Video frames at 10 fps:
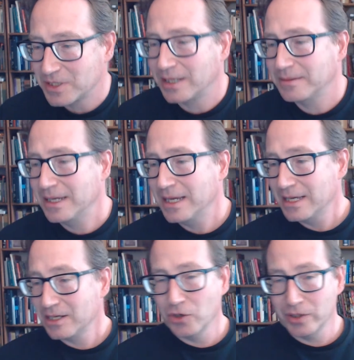Yeah,
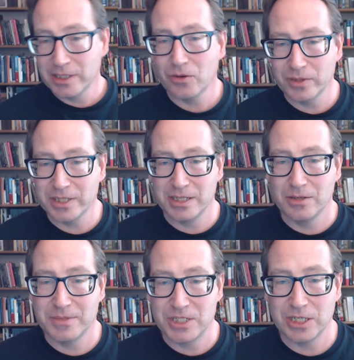currently only to
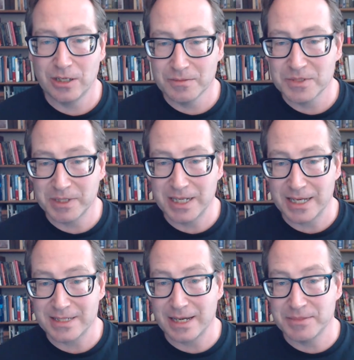human genomes, but
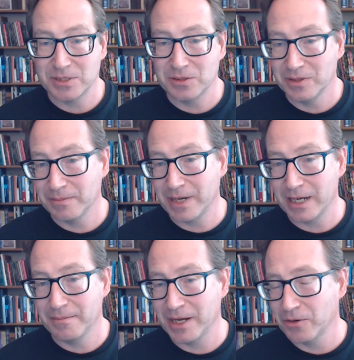yes, absolutely,
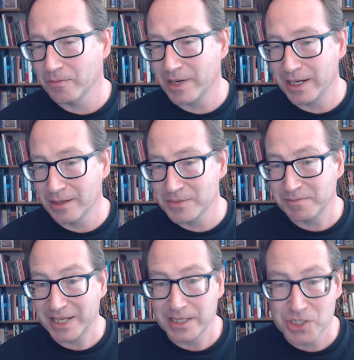
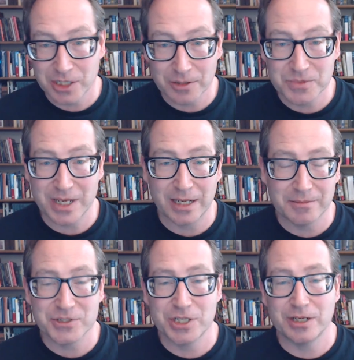microbiomes, plant genomes,
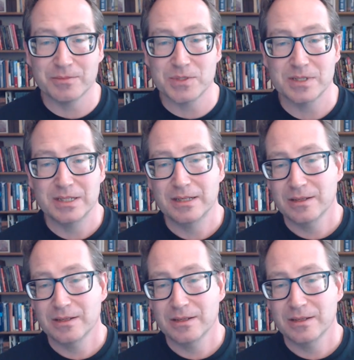animal genomes.